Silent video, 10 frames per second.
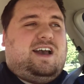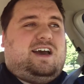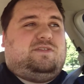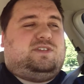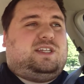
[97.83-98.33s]

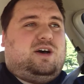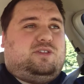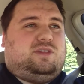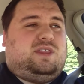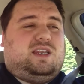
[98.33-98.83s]
out of
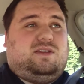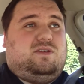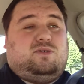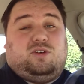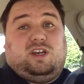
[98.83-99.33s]
stealth, and
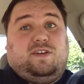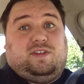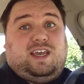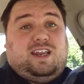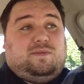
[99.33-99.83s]
you couldn't
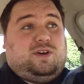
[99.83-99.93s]
even hit him